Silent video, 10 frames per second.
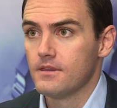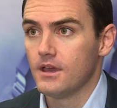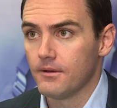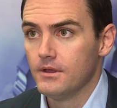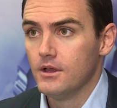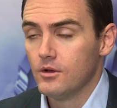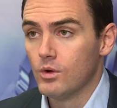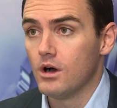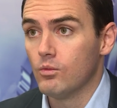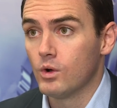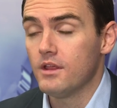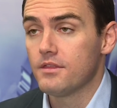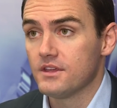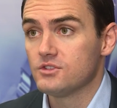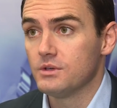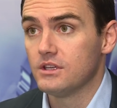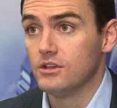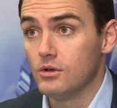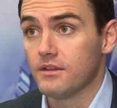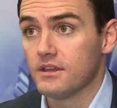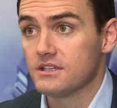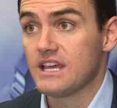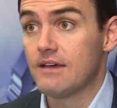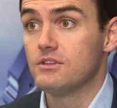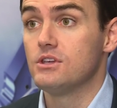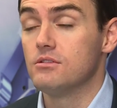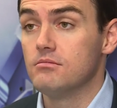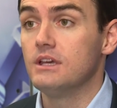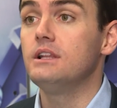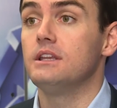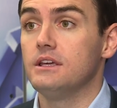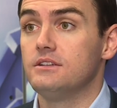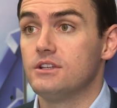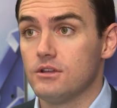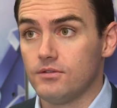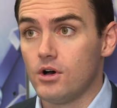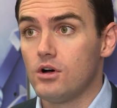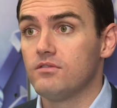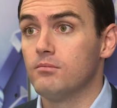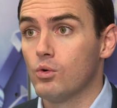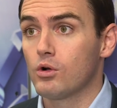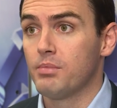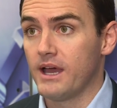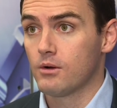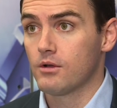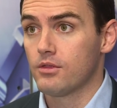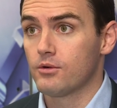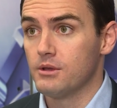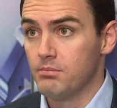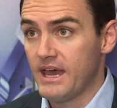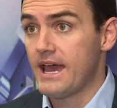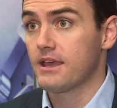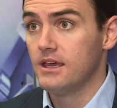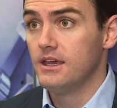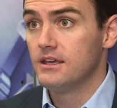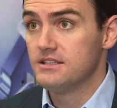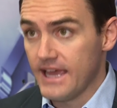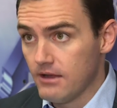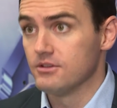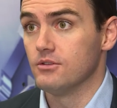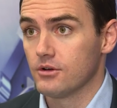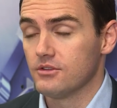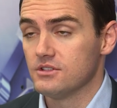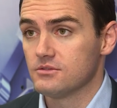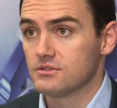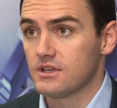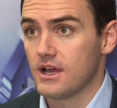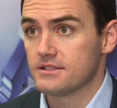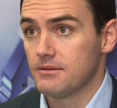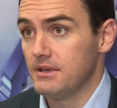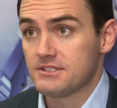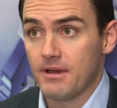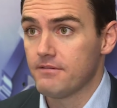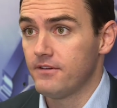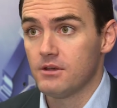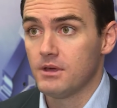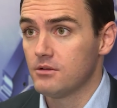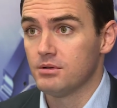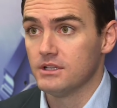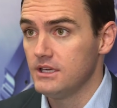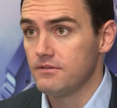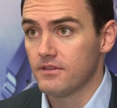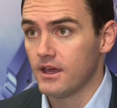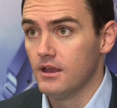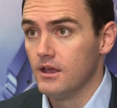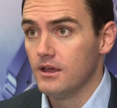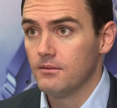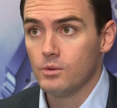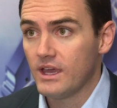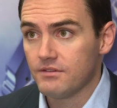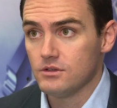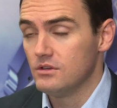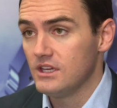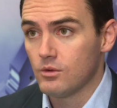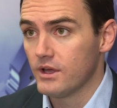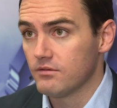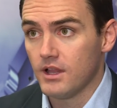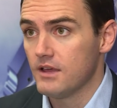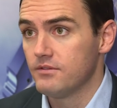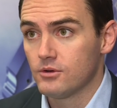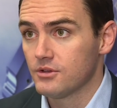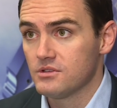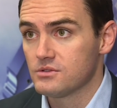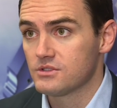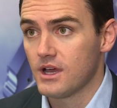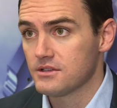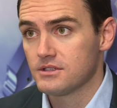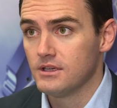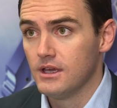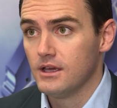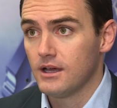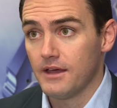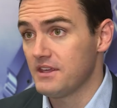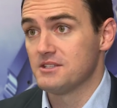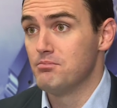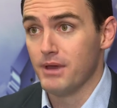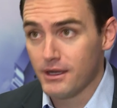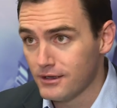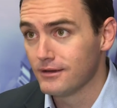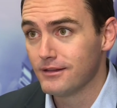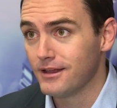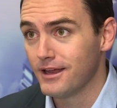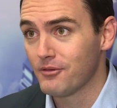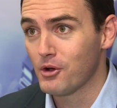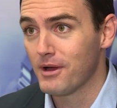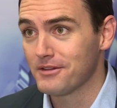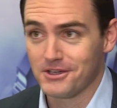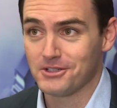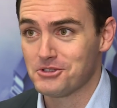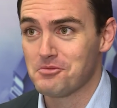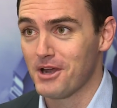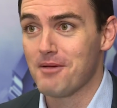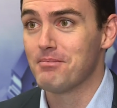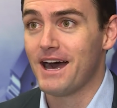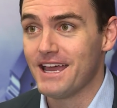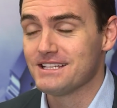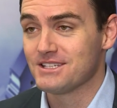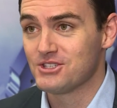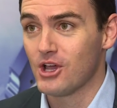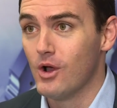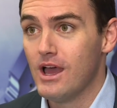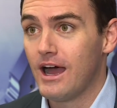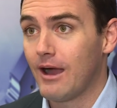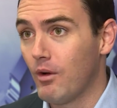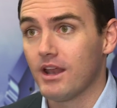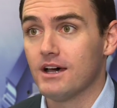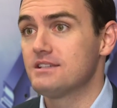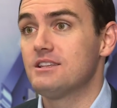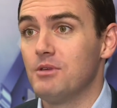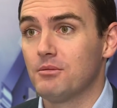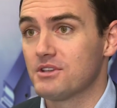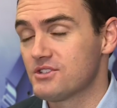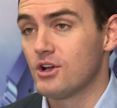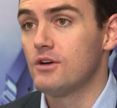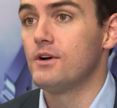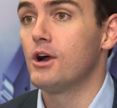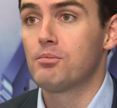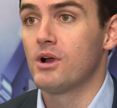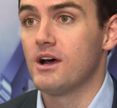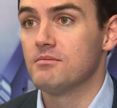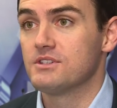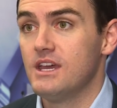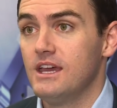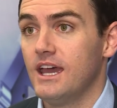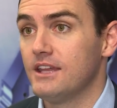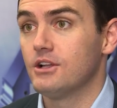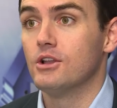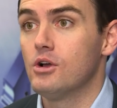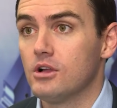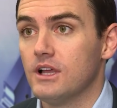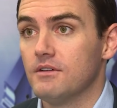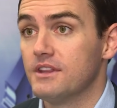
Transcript: Yeah. Well, one of the things we can do, I think, is have the humility to devolve more power and authority back down to Northeast Wisconsin. I mean, it's my fundamental belief that, I mean, we have a unique way of life in Northeast Wisconsin. I think it's better than ever around the country, but I'm biased. And so I want us to be able to solve our problems at the local level.